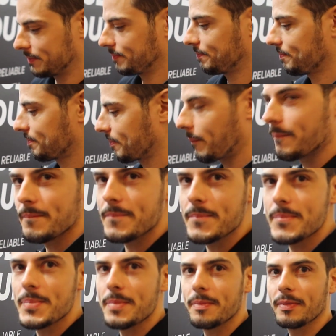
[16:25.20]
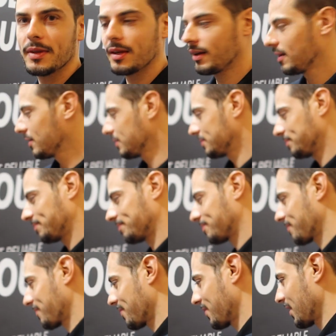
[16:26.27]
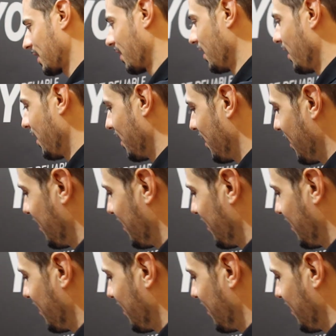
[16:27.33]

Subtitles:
But it's not ending there. I see something else which is